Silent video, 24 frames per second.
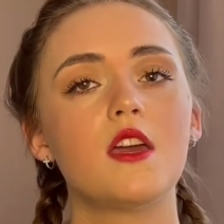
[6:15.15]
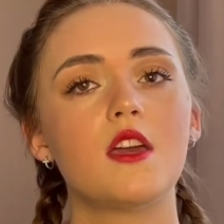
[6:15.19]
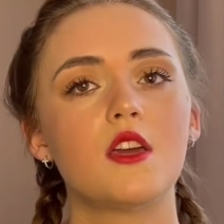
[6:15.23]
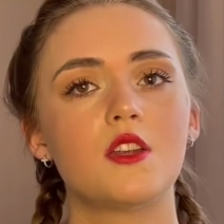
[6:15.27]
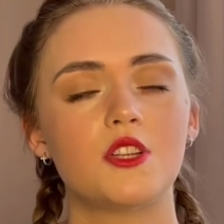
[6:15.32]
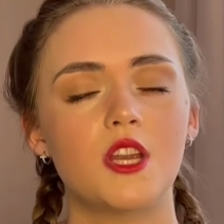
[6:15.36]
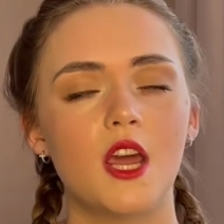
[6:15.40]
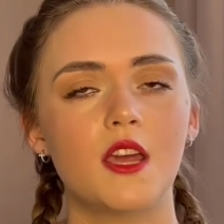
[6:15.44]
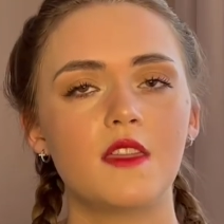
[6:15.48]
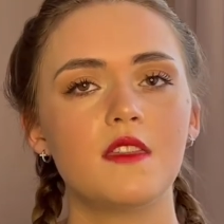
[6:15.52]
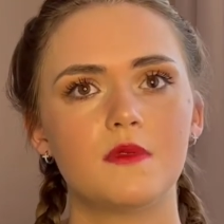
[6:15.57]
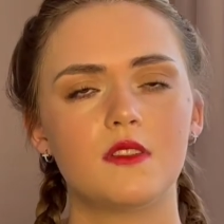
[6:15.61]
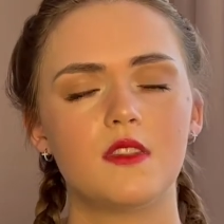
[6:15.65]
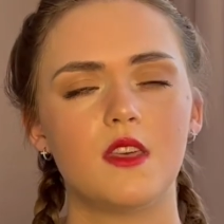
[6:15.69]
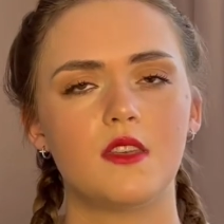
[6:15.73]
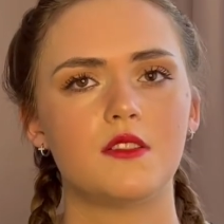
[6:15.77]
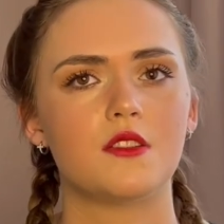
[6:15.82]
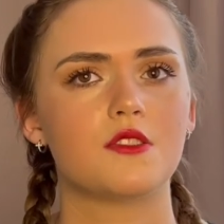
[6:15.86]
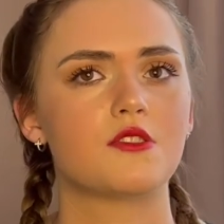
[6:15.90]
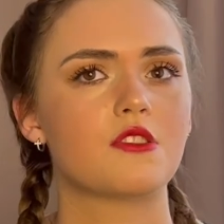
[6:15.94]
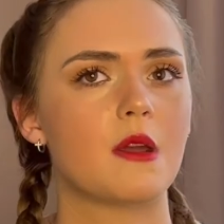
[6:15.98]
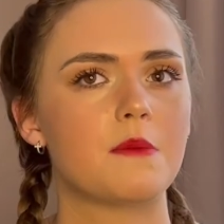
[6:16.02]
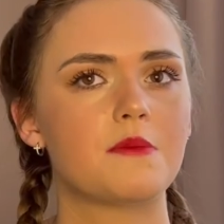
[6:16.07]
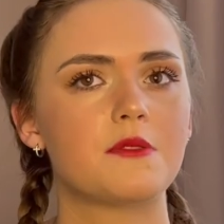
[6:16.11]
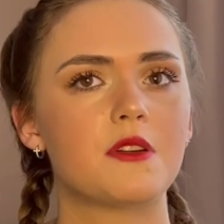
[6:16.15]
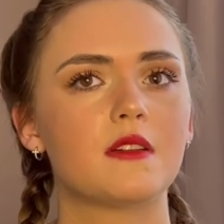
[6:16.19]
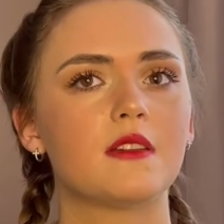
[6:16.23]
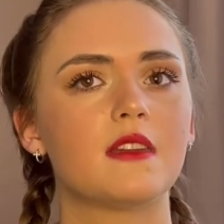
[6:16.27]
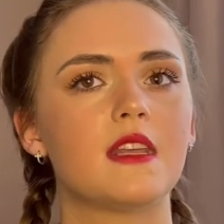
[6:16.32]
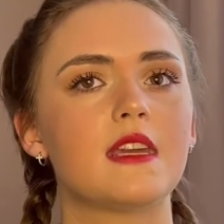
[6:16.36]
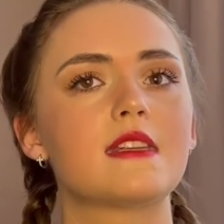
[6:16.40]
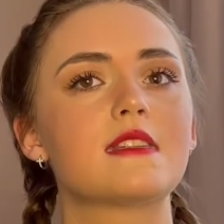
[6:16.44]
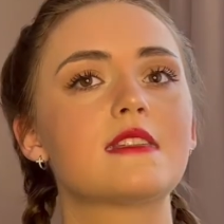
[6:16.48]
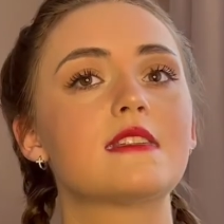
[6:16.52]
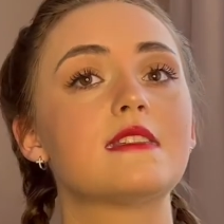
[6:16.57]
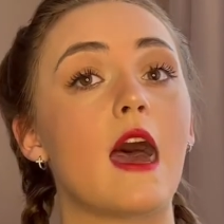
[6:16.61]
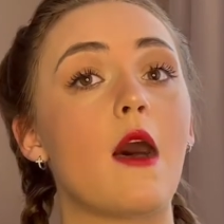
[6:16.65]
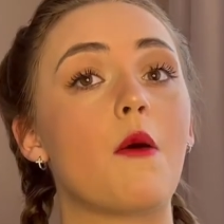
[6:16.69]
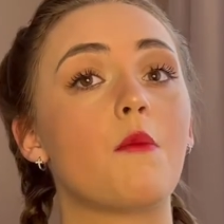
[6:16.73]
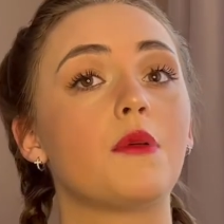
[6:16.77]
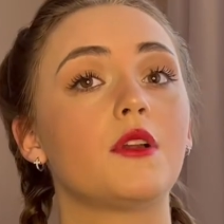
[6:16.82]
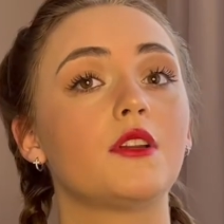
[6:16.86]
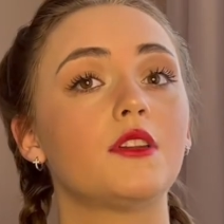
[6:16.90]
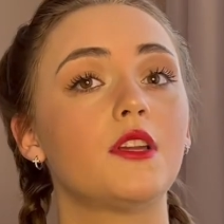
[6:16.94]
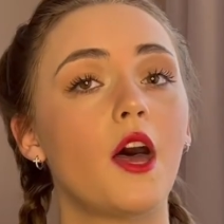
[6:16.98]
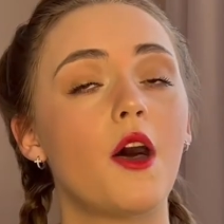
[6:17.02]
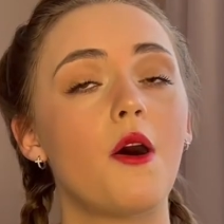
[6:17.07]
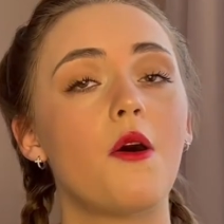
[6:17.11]
Check the description links down
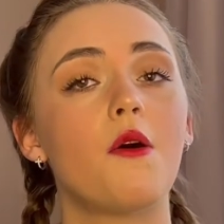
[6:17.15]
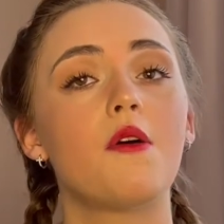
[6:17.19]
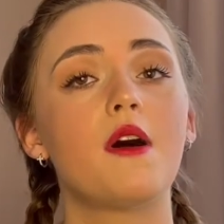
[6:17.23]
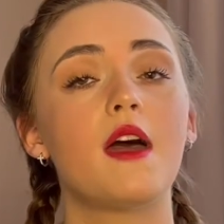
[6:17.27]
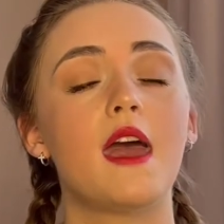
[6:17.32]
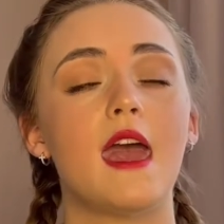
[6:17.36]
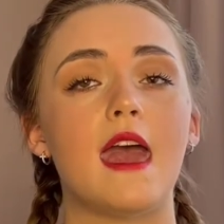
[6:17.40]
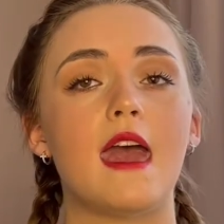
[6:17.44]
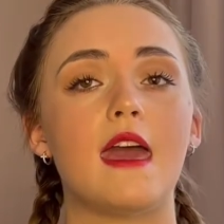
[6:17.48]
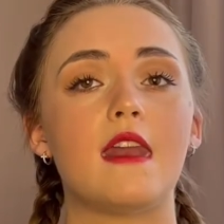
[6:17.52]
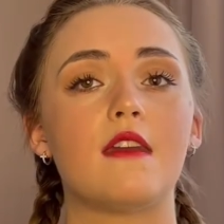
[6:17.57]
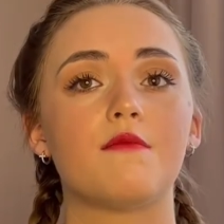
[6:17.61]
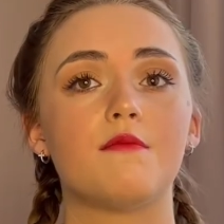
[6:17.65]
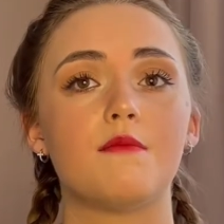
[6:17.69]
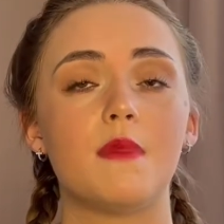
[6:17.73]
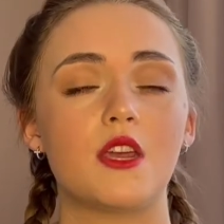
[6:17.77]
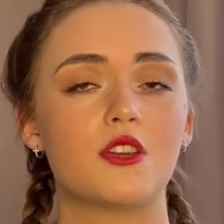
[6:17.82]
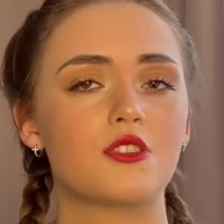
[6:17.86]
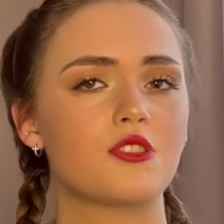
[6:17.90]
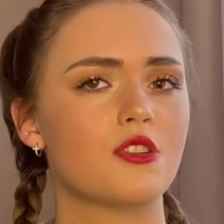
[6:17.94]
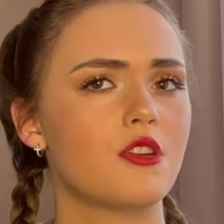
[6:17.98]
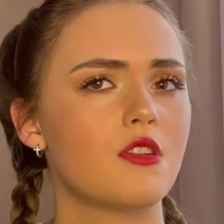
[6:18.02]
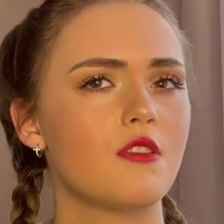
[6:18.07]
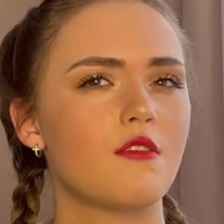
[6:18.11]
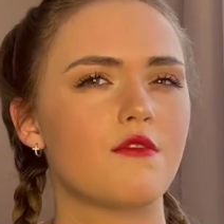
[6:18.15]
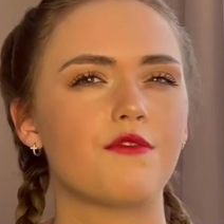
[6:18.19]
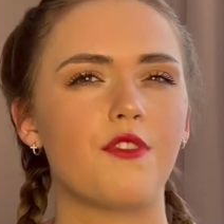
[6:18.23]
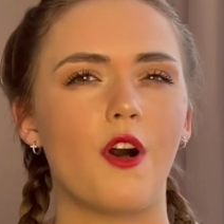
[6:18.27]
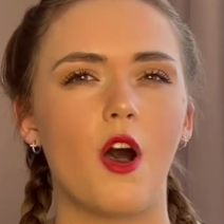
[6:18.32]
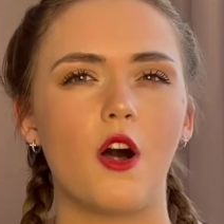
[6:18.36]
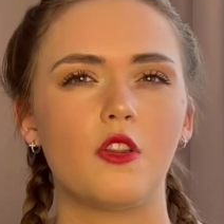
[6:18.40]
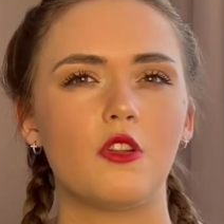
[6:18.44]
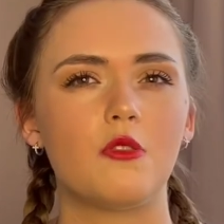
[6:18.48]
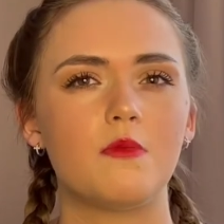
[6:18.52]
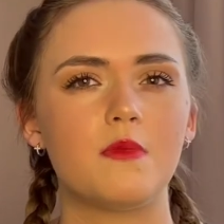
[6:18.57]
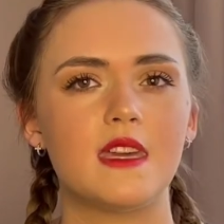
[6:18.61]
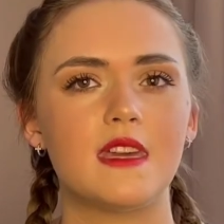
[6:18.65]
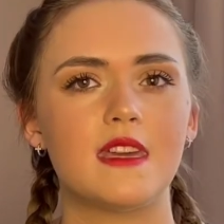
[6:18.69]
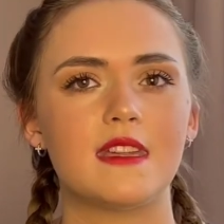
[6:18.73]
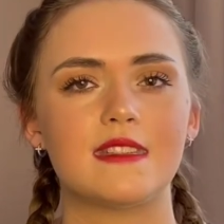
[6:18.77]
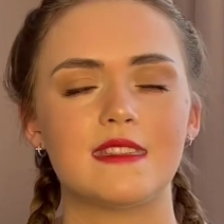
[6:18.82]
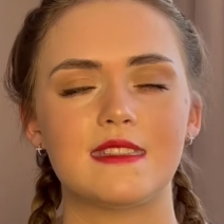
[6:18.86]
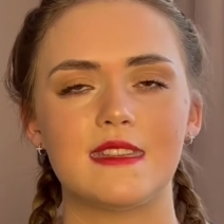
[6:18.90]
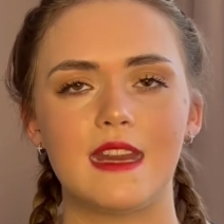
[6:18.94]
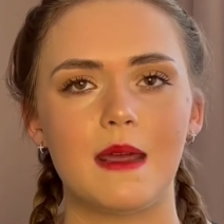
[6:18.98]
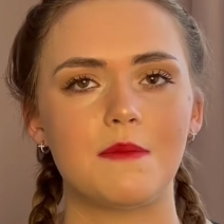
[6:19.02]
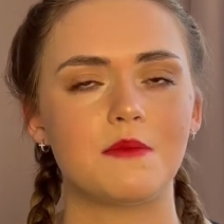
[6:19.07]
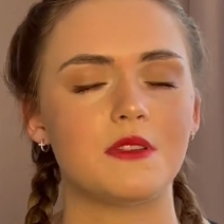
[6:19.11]
below, and make sure you follow me and
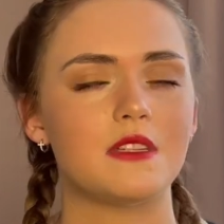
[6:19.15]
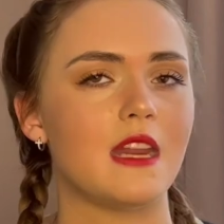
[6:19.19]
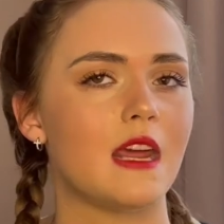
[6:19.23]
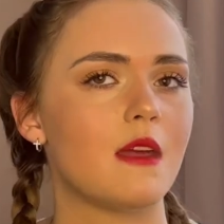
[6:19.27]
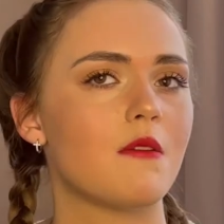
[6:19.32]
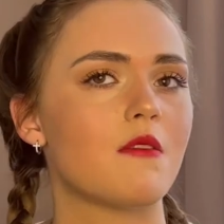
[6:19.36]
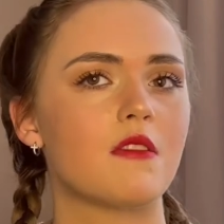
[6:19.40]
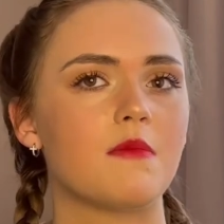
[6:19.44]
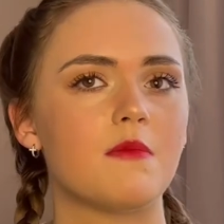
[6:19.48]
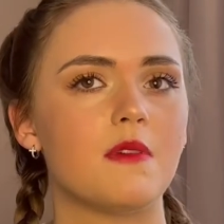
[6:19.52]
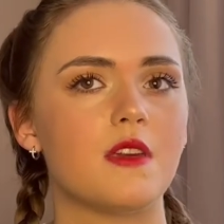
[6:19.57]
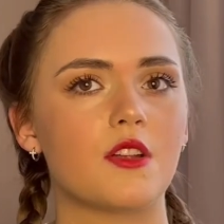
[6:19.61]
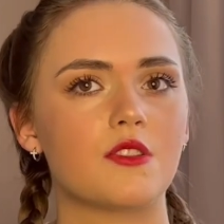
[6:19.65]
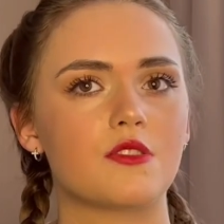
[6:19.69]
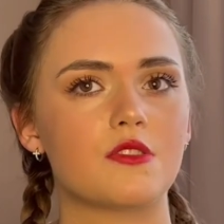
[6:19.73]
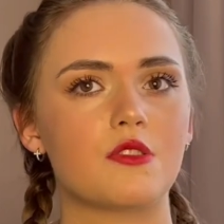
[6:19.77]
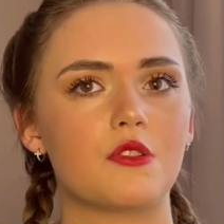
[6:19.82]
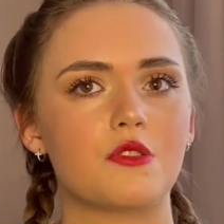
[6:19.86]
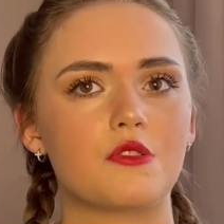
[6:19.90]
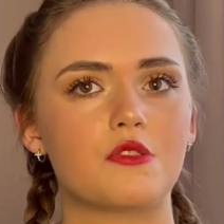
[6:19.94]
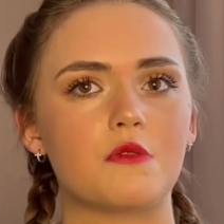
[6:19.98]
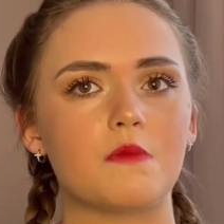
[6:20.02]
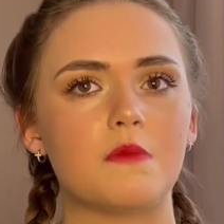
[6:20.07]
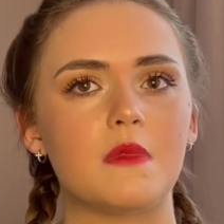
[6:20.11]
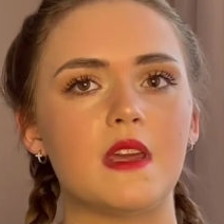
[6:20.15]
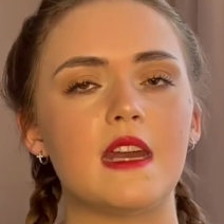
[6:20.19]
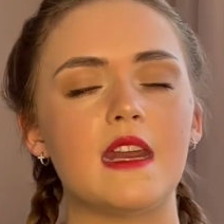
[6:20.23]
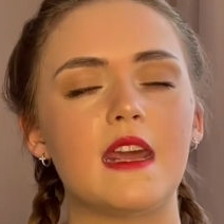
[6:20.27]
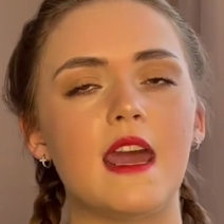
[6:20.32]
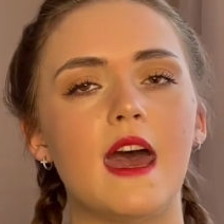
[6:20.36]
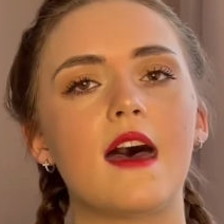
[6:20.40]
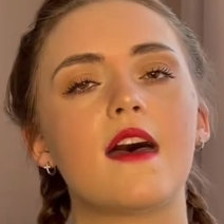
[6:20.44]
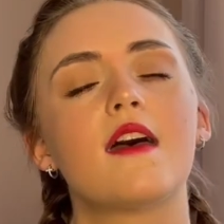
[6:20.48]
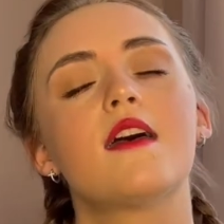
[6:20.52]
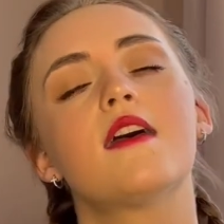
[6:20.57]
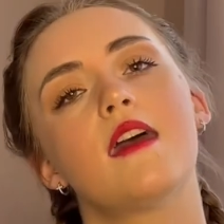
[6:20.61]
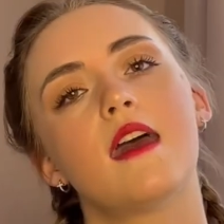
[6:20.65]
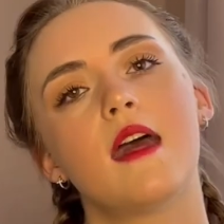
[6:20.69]
stay up to date with me on social media.